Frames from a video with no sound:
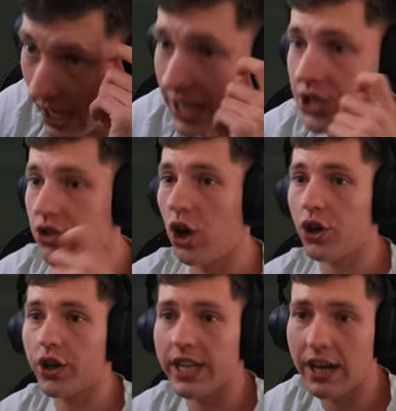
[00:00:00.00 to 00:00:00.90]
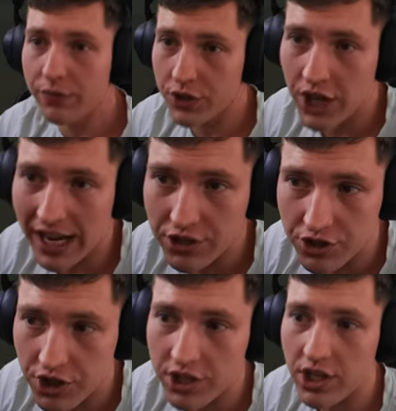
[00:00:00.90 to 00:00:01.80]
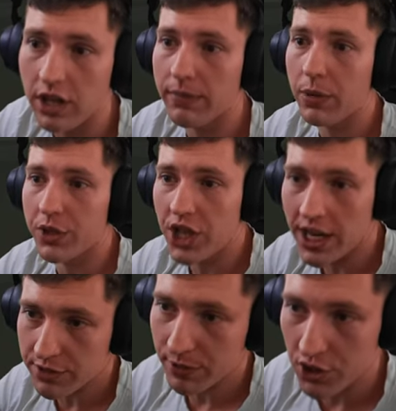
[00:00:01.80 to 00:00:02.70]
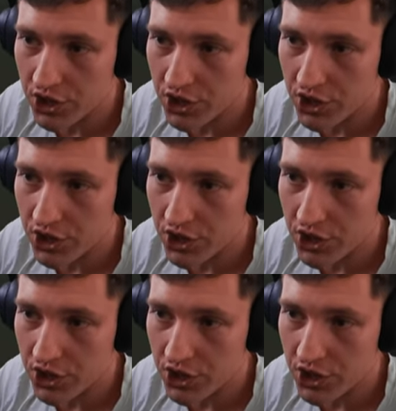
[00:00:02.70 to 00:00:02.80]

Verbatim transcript: for us. Not good enough. We're changing system and we're changing